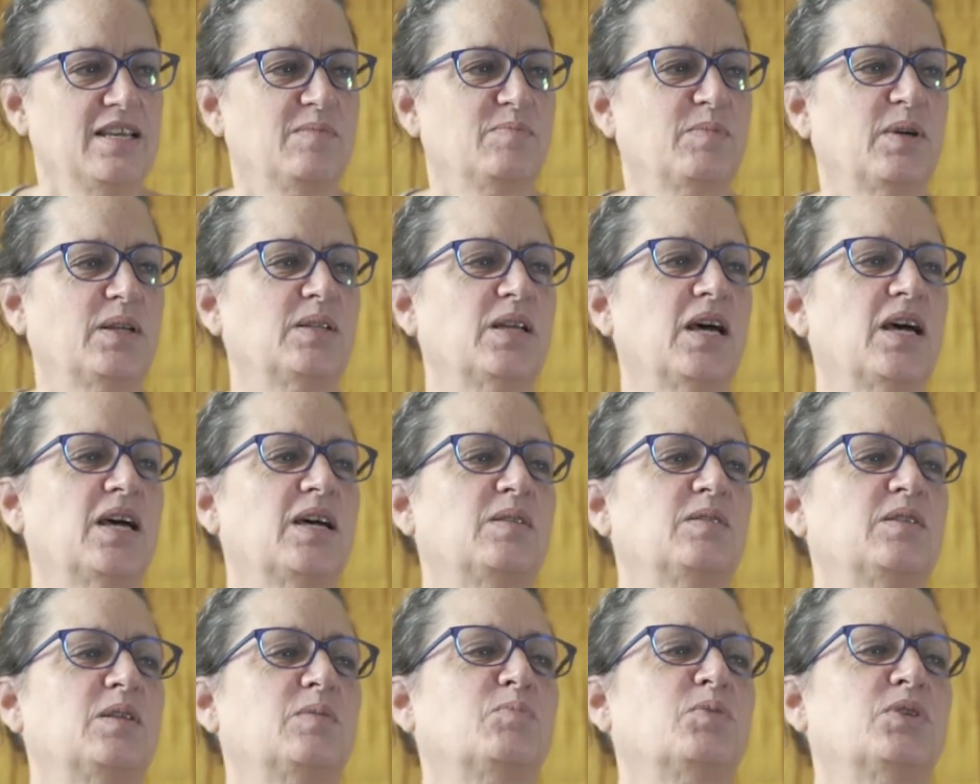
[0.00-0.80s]
but
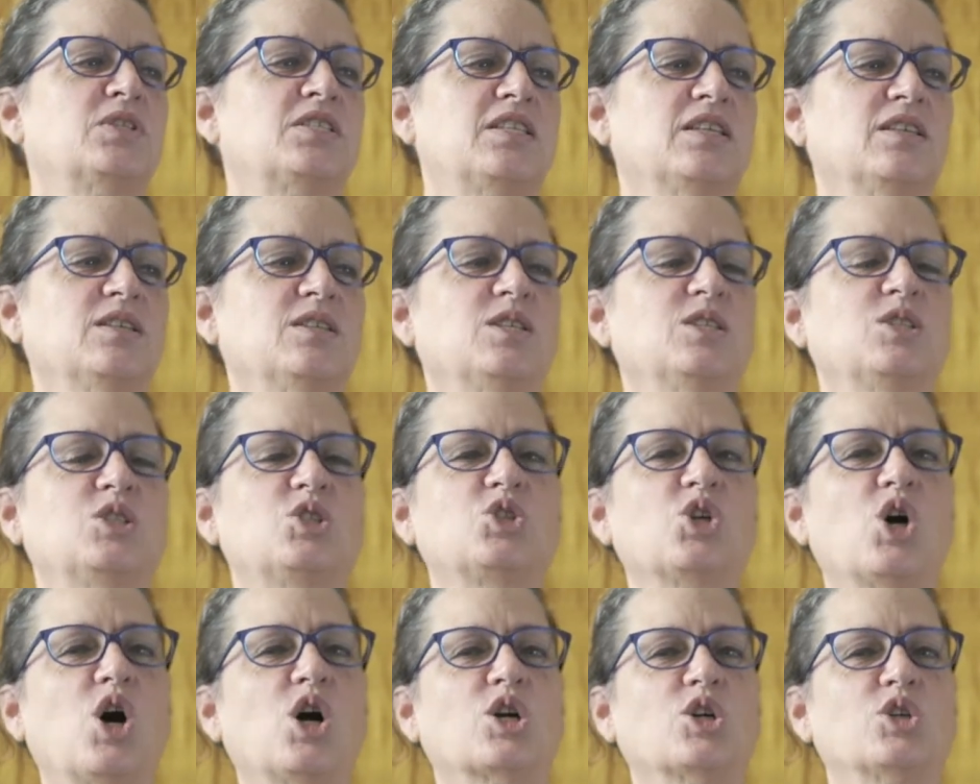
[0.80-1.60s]
the Brazilian
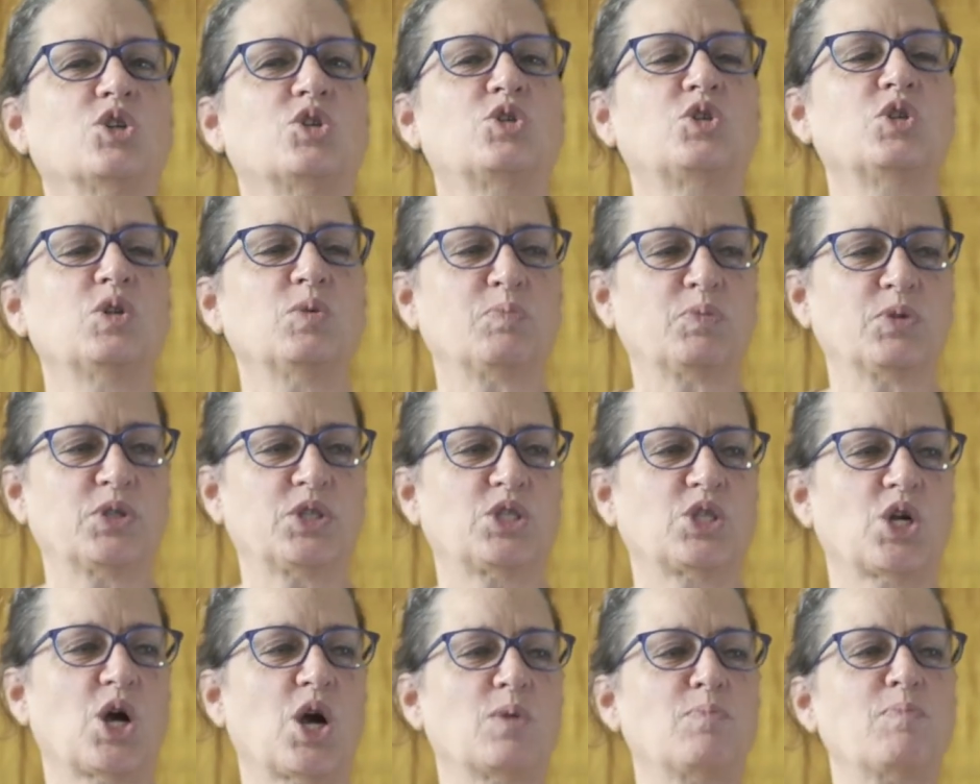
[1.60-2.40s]
soccer
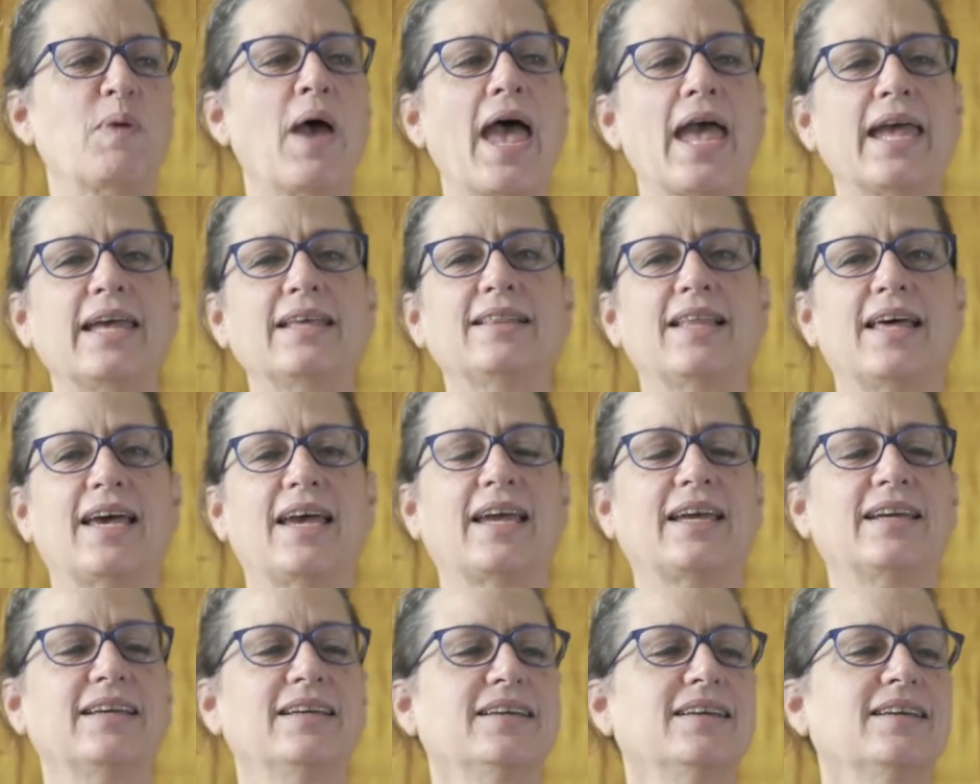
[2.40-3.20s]
superstar
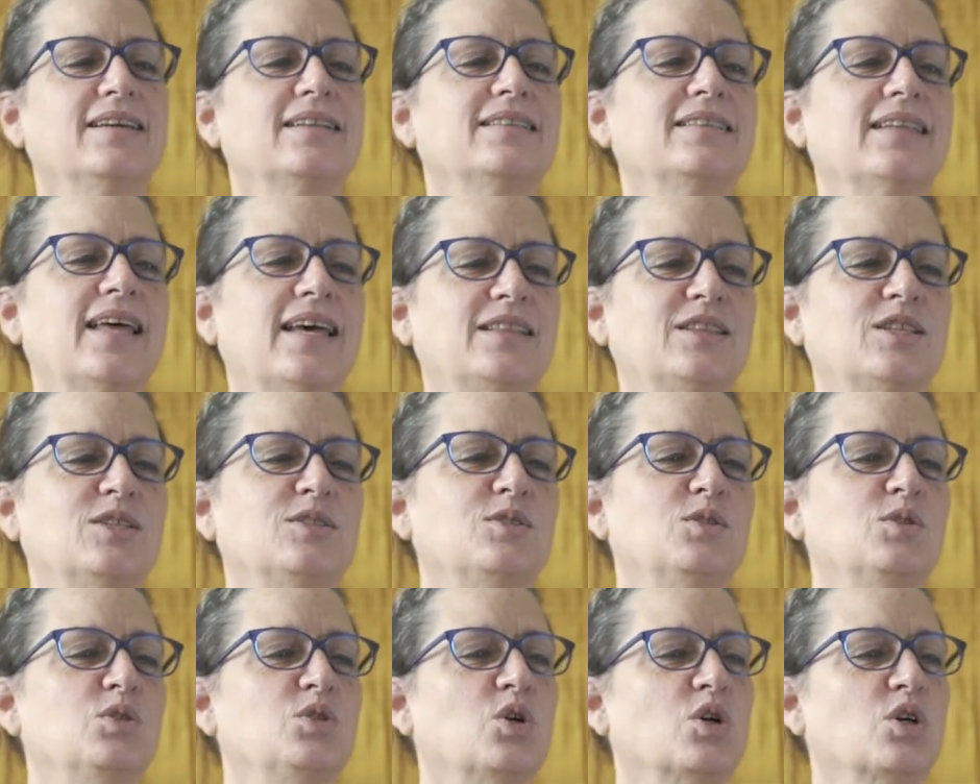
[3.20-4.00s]
Pelé led the
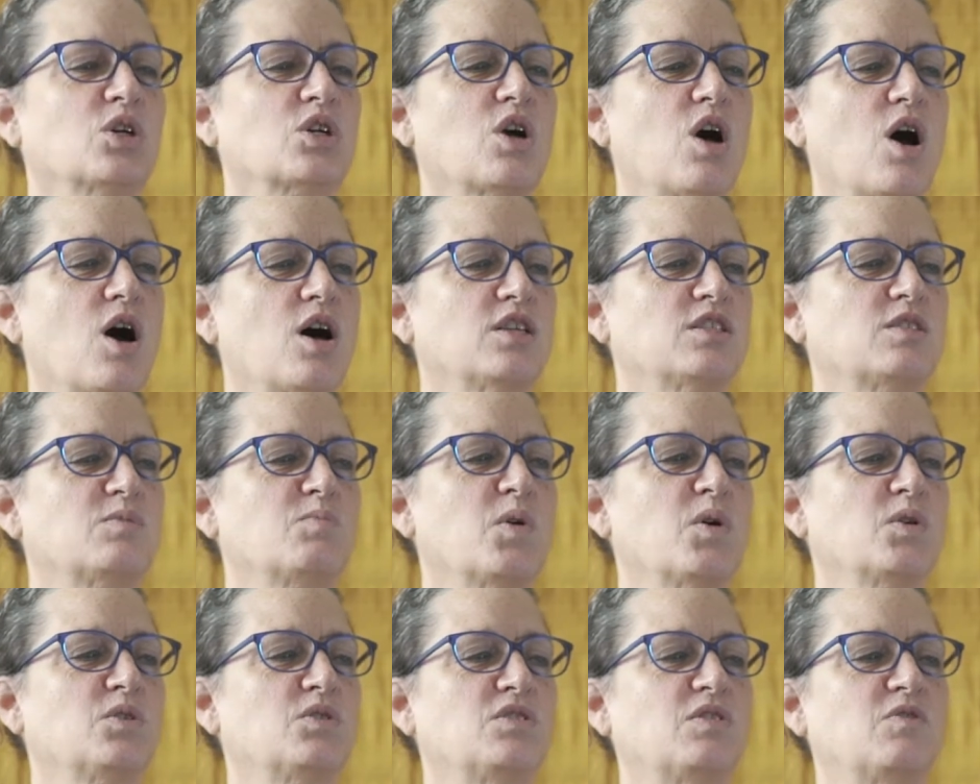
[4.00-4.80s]
New York
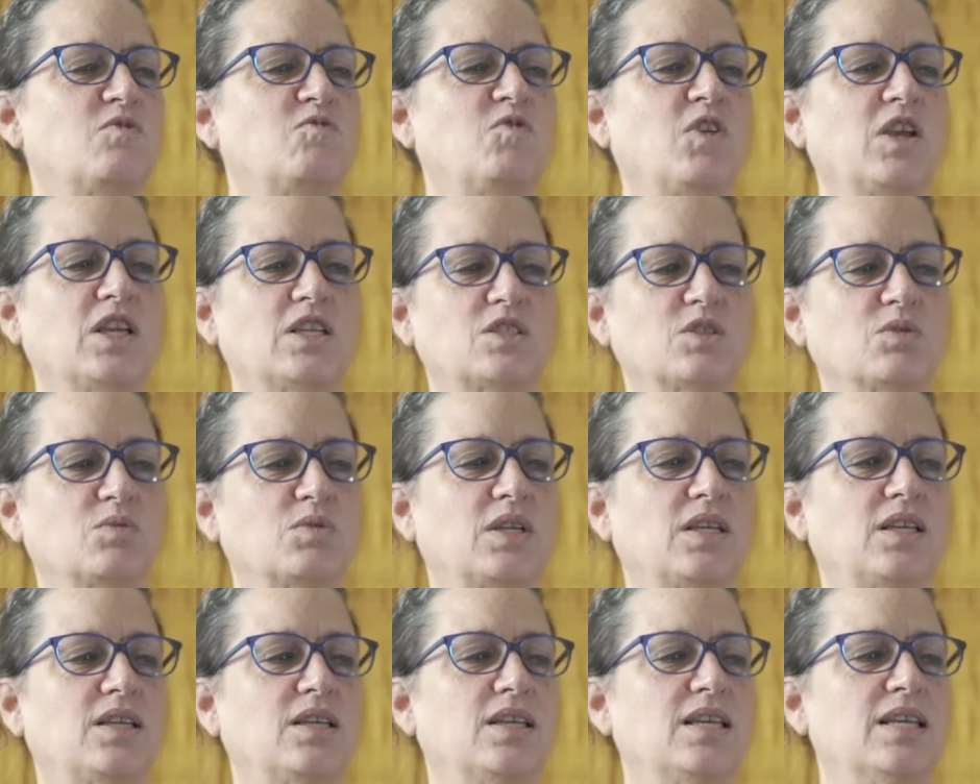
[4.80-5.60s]
Cosmos to
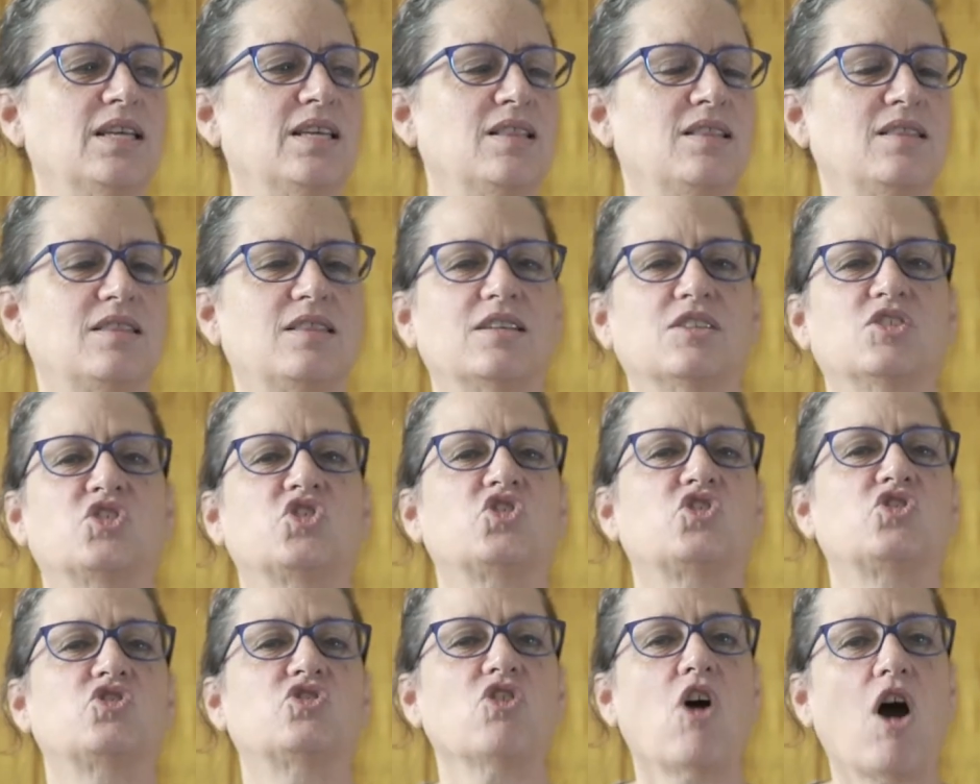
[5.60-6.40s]
victory in the
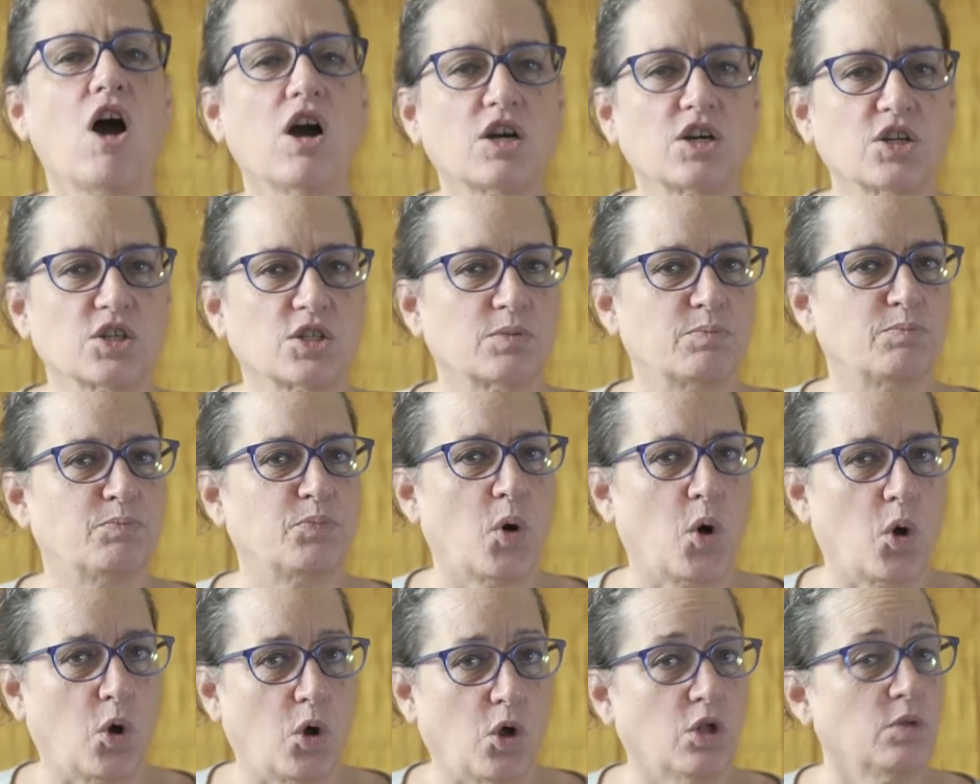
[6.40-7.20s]
Soccer
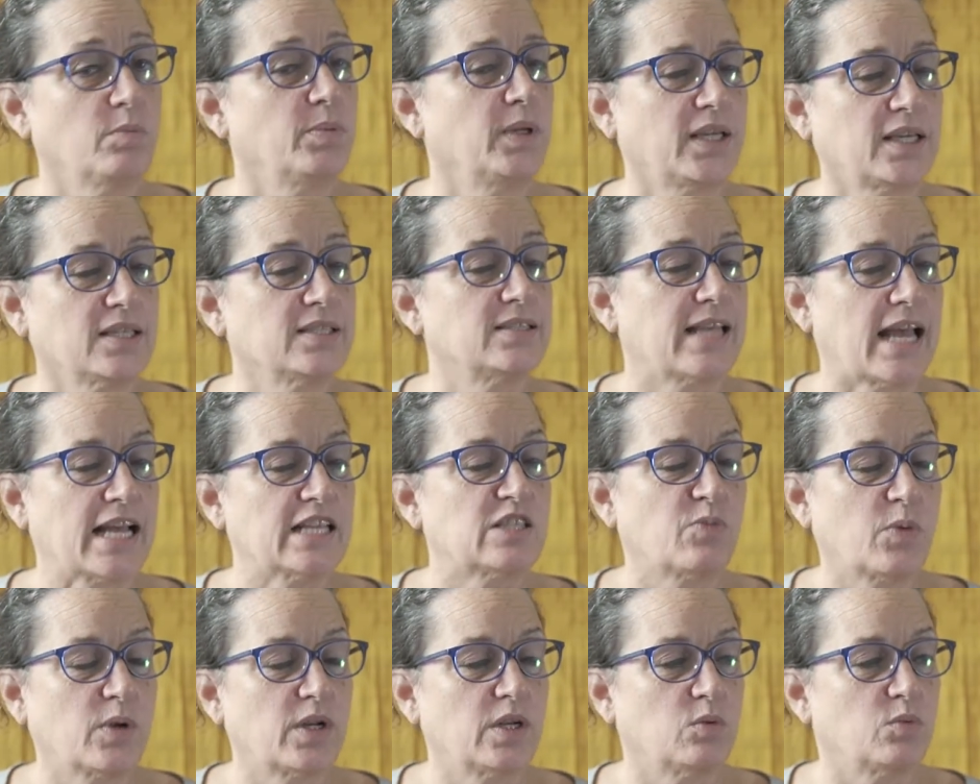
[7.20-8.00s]
Bowl, because
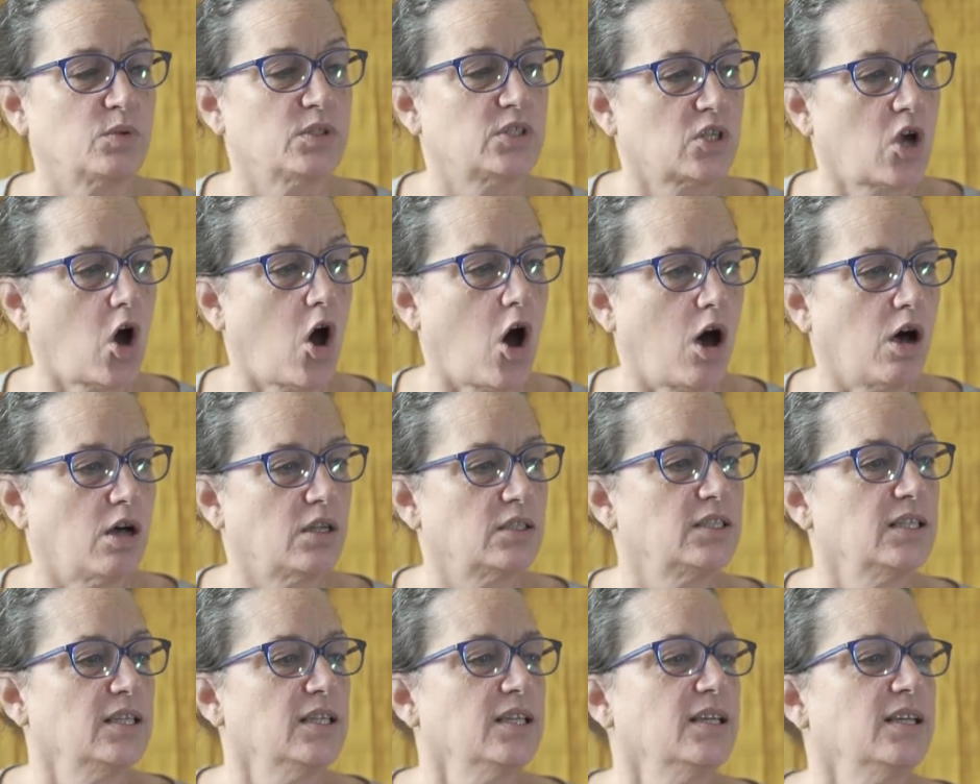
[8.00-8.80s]
that's what it was
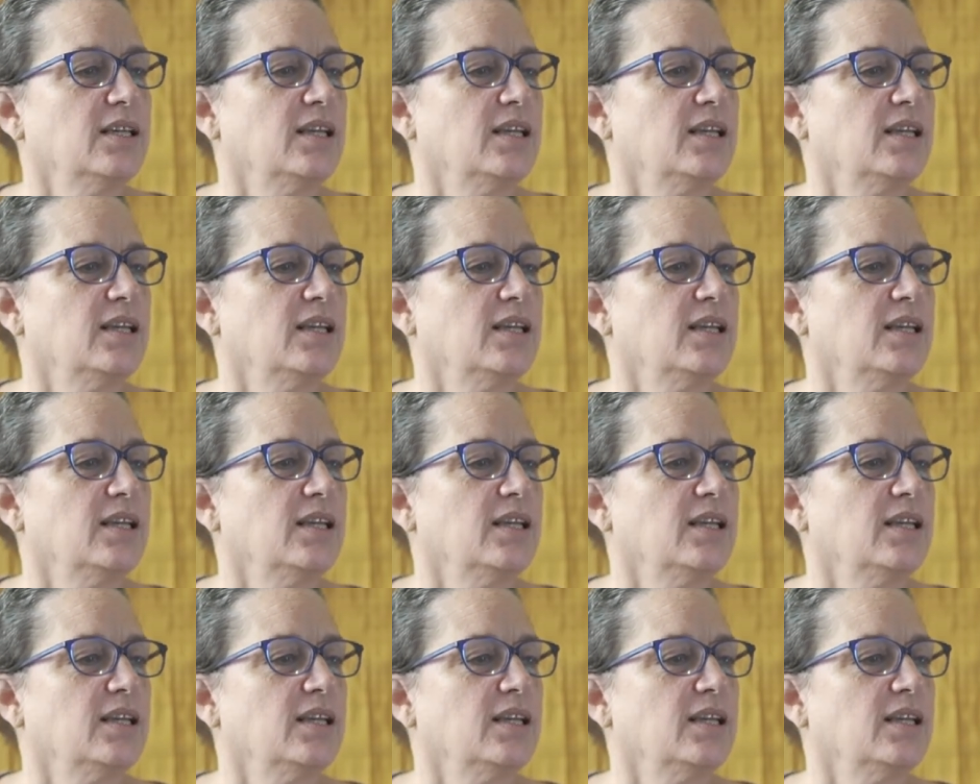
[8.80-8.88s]
called,